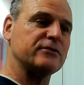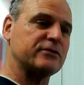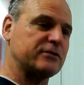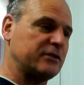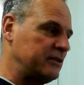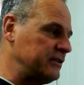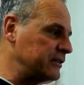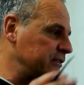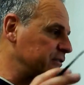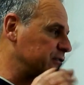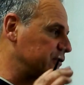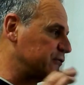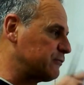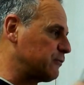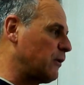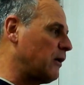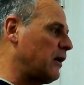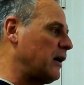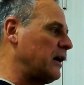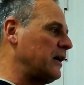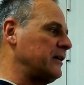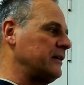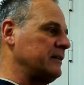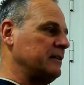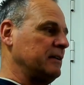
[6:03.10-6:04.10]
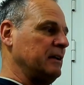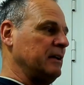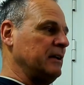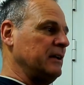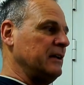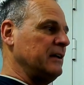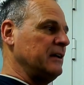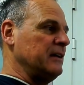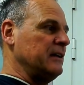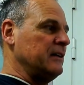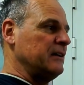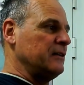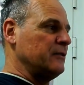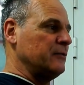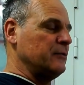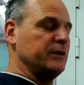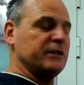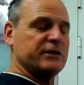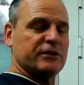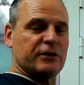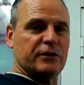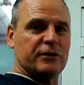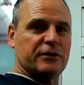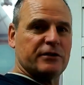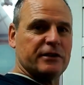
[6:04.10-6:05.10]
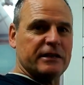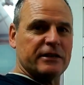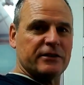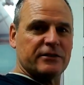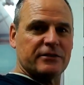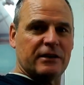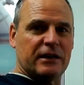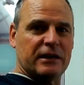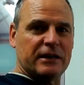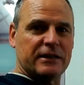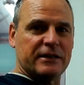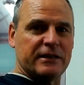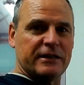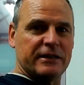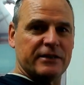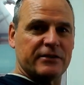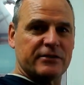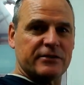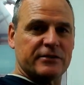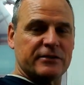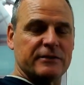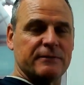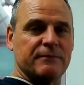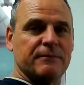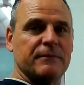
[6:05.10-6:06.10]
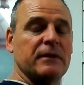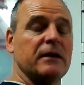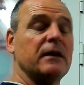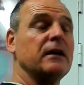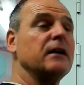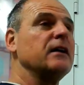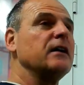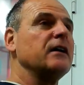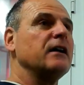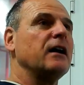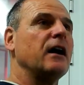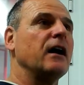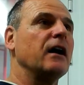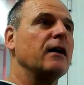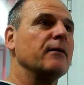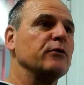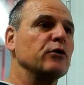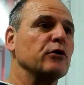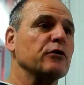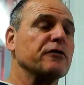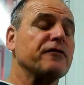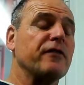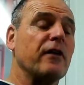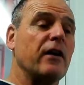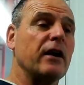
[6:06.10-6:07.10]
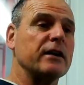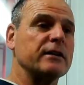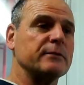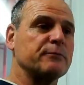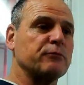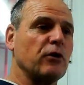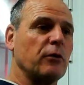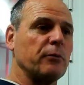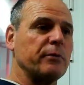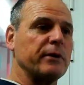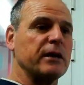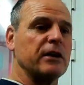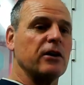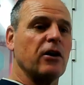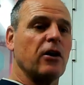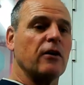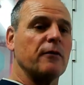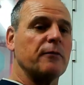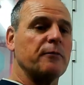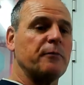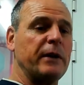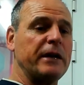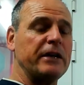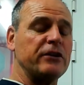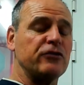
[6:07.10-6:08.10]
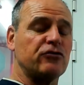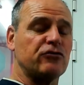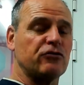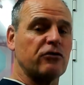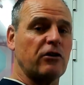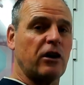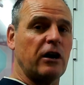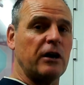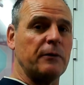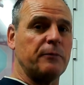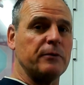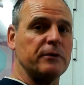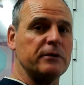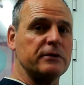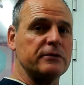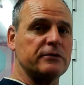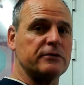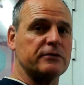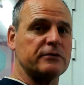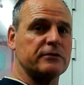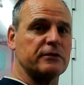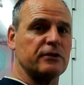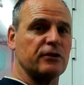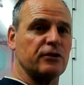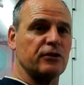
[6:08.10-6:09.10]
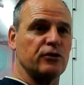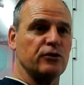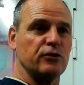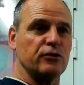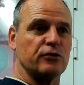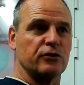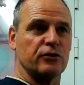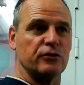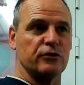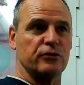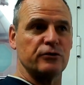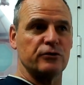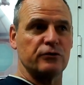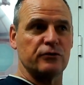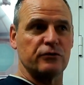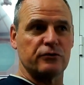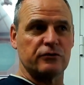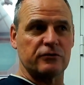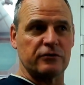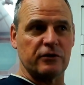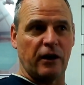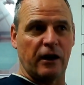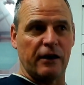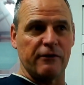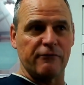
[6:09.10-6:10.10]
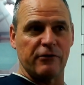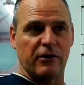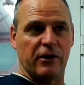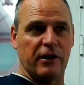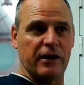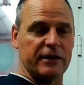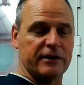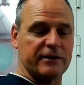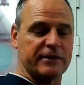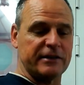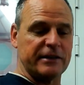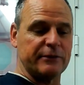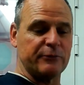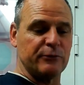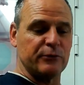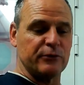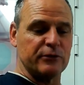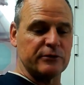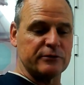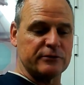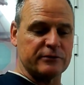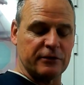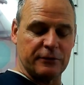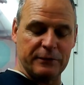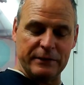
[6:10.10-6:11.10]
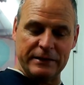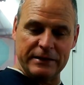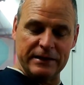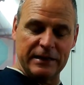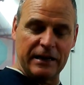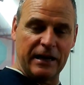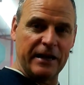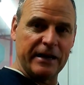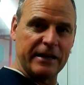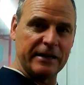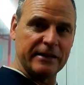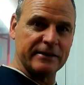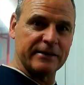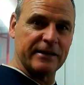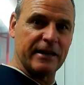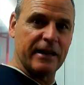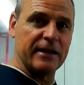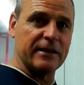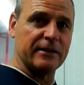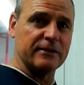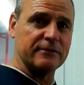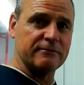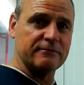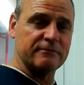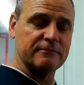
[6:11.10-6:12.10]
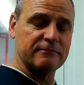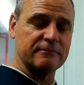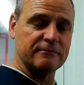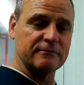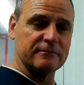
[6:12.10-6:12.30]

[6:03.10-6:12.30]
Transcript: so this is why we do things like this. You'll find probably a lot of pinstripers who do sign writing will do it laying down,